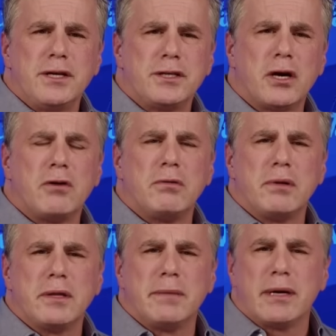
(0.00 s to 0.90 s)
So
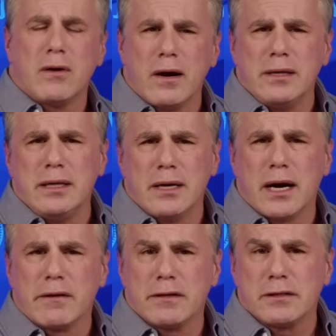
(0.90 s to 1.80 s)
the McCarthy
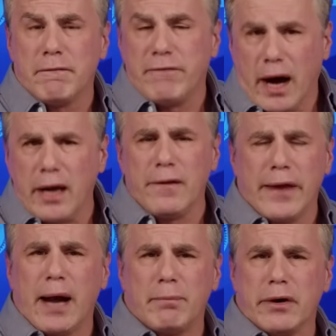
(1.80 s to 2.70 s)
Congress filed
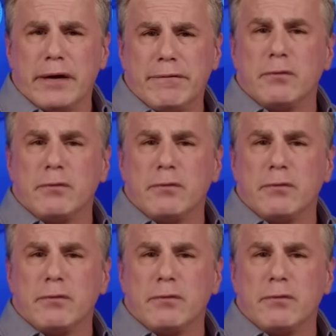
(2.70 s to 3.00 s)
that brief,